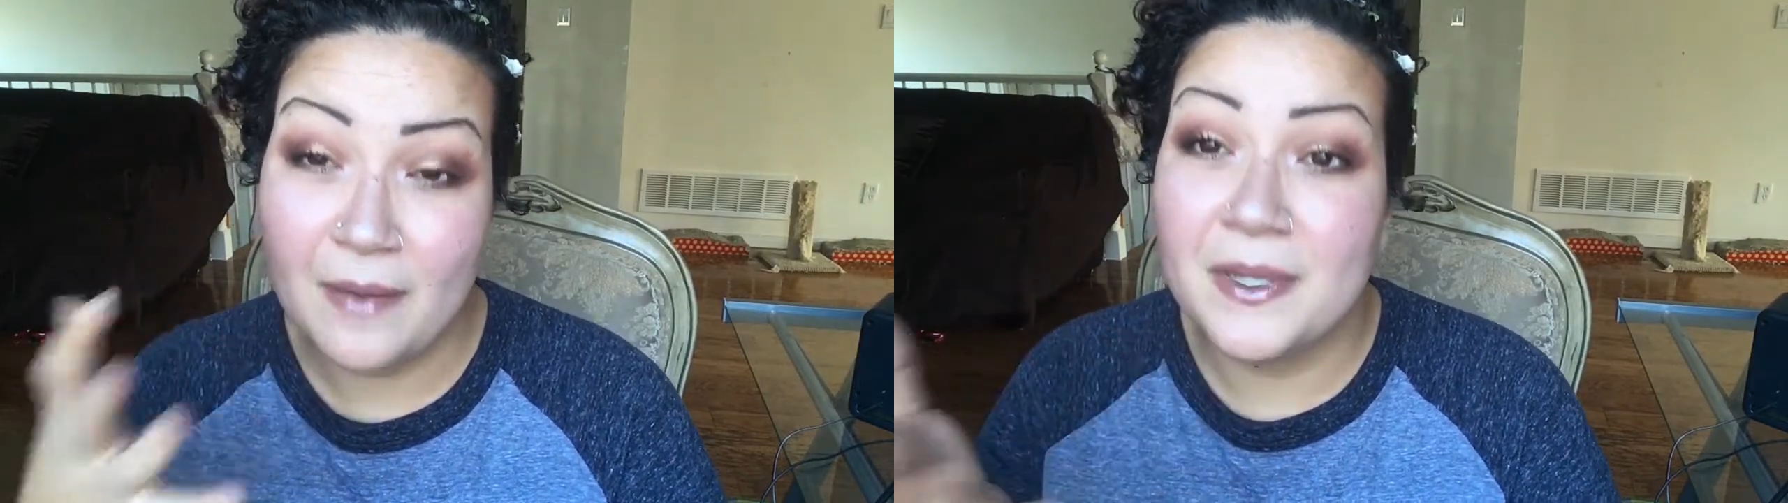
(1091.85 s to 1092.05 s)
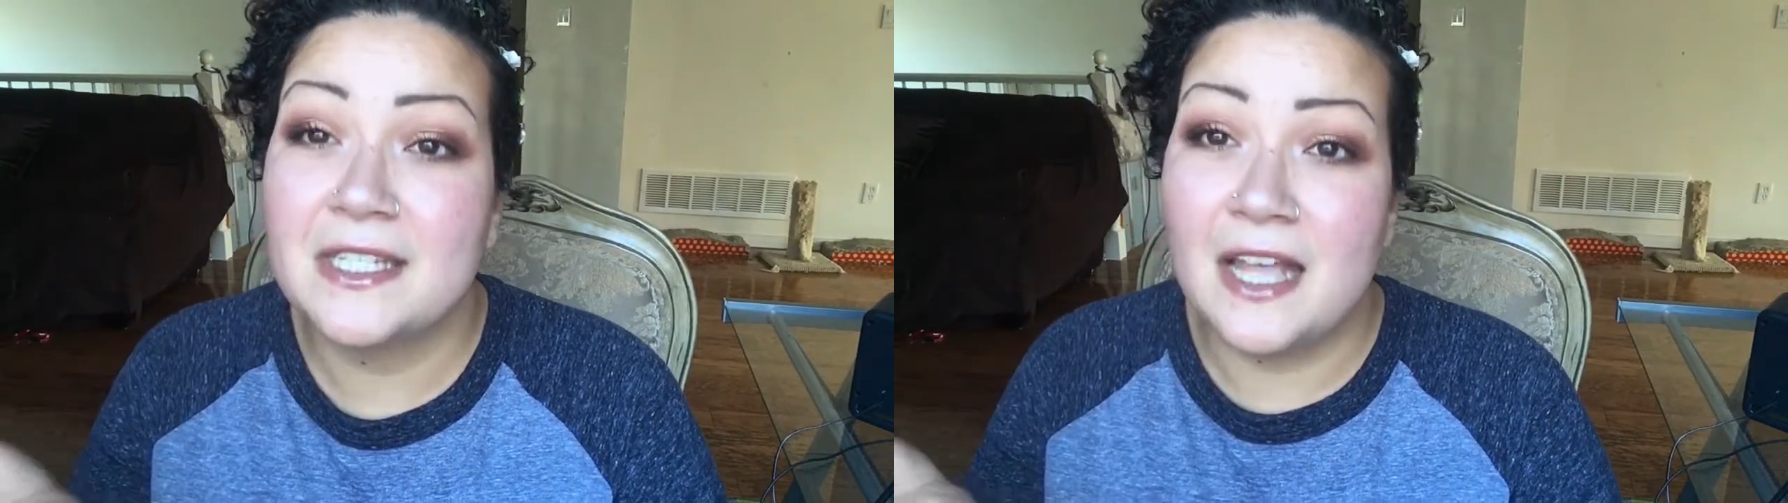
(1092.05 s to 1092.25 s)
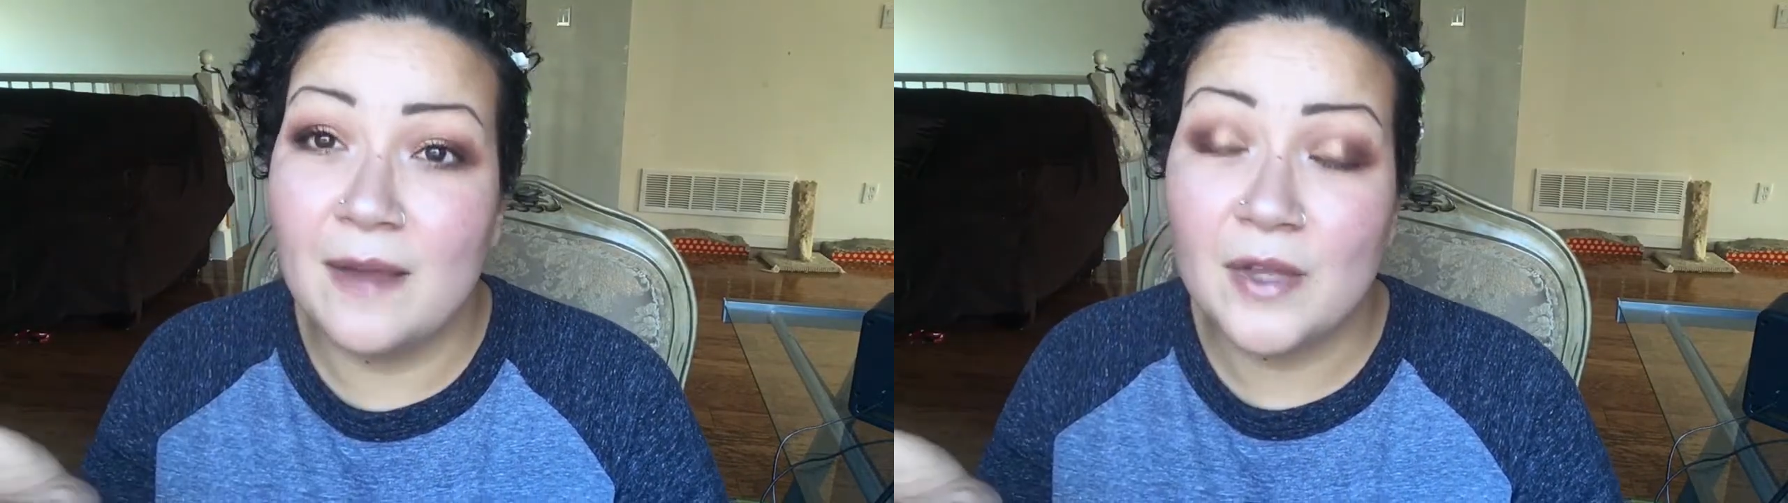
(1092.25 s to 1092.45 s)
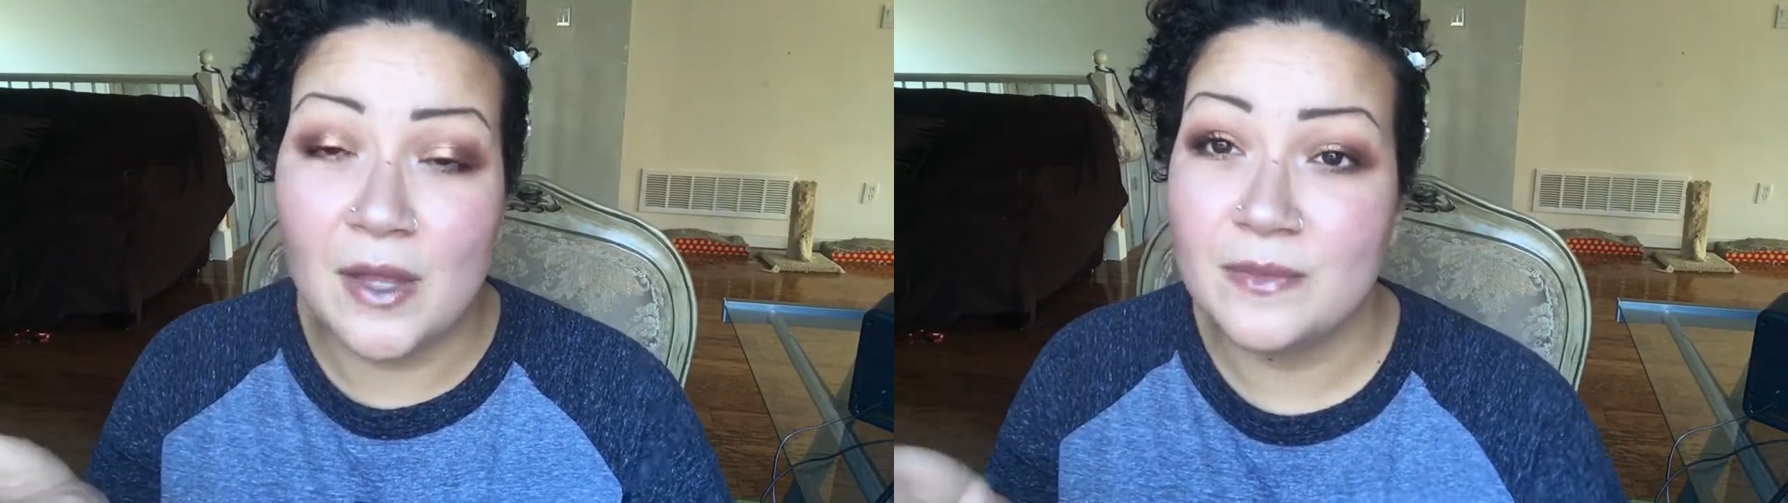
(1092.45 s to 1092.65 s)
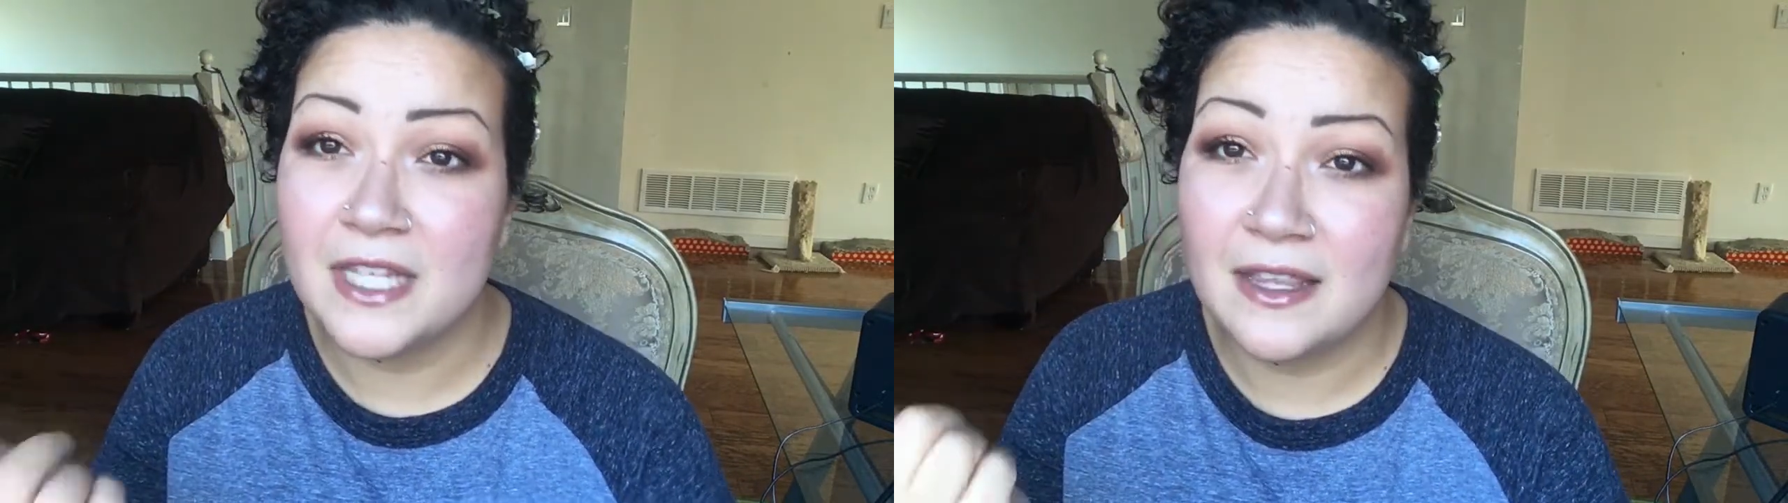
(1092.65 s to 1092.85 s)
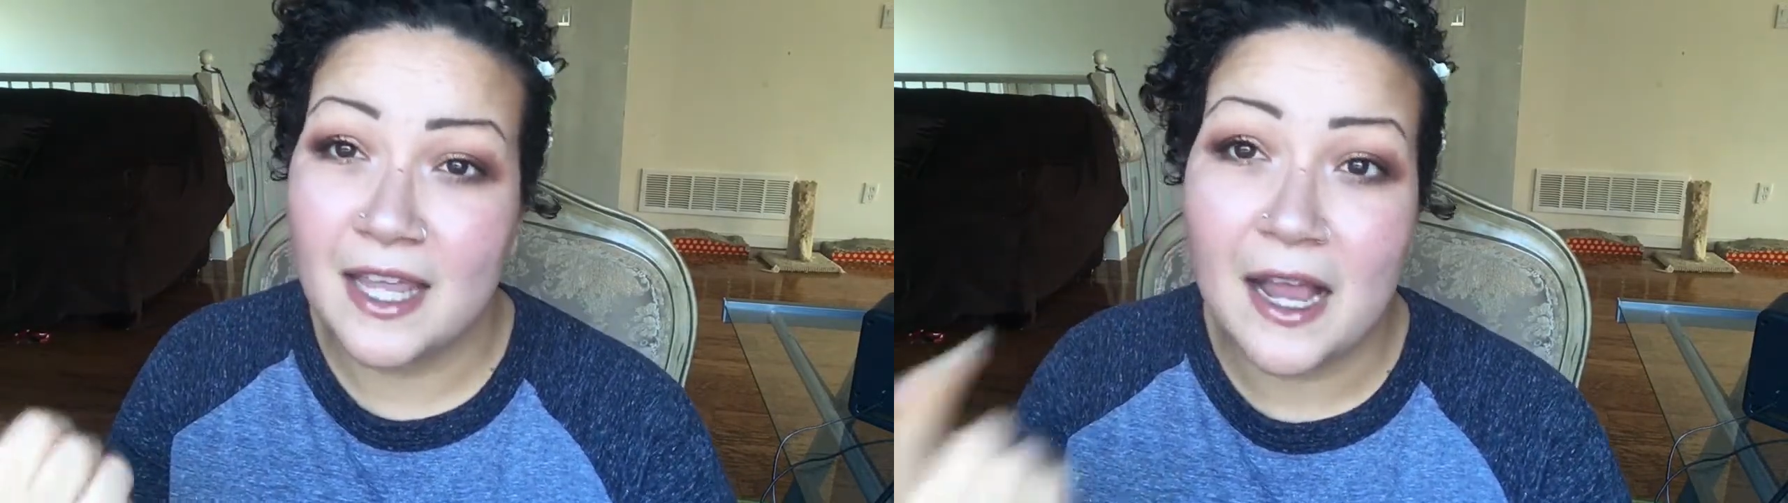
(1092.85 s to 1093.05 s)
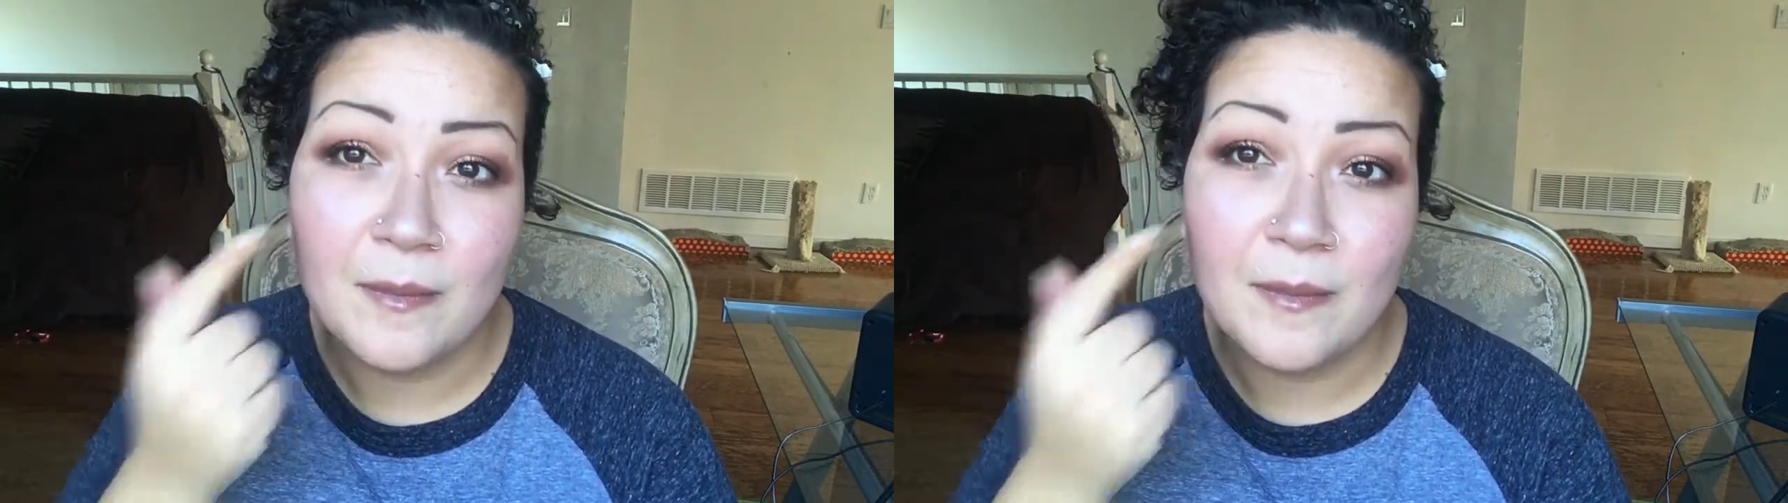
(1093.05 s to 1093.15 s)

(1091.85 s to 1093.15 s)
because I'm clumsy and like